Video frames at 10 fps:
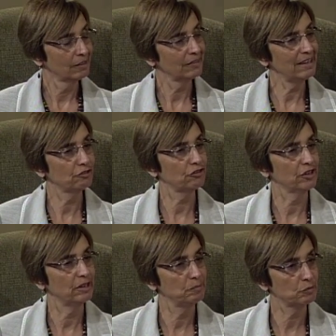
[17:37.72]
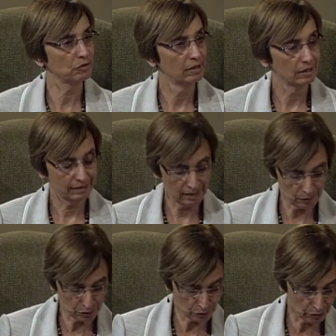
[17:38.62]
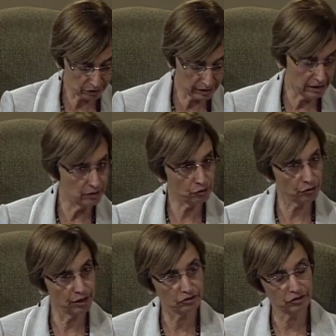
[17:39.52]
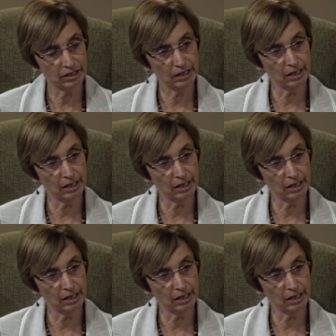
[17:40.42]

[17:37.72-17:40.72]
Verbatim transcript: Thanks, James that was really interesting,